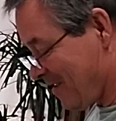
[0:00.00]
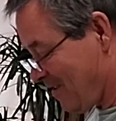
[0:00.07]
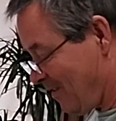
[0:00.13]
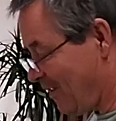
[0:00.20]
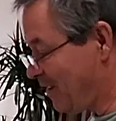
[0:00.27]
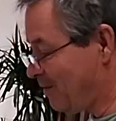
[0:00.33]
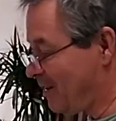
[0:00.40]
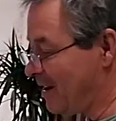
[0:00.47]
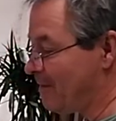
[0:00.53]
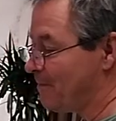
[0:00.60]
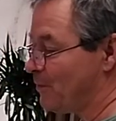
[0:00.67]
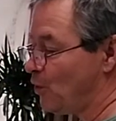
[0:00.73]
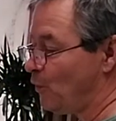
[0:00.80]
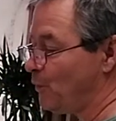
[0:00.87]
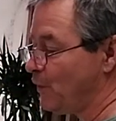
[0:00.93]
Well, anyway,
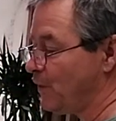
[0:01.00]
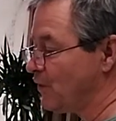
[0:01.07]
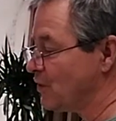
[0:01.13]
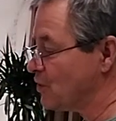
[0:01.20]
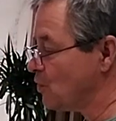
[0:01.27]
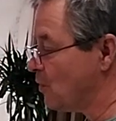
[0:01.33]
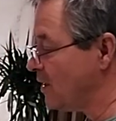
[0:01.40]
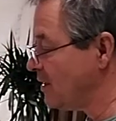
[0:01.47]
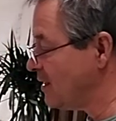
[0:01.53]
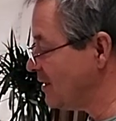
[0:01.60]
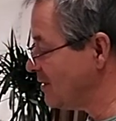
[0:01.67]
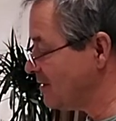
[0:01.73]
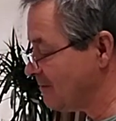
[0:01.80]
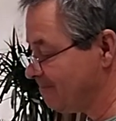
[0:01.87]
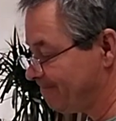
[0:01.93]
hopefully you've enjoyed
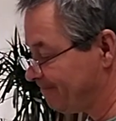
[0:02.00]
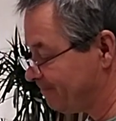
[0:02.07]
this.